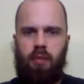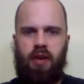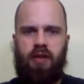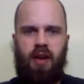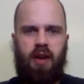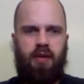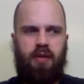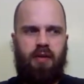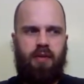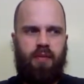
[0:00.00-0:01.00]
But it's not,
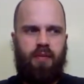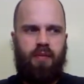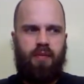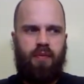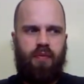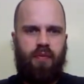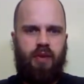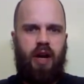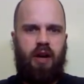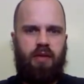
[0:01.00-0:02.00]

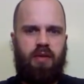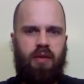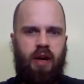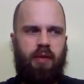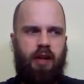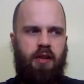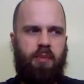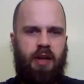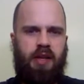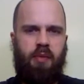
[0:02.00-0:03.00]
yeah, I mean, it's
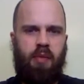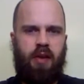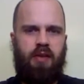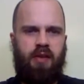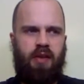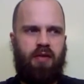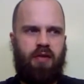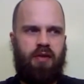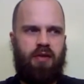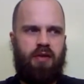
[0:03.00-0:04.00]
picked up a bit since I
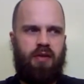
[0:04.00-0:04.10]
first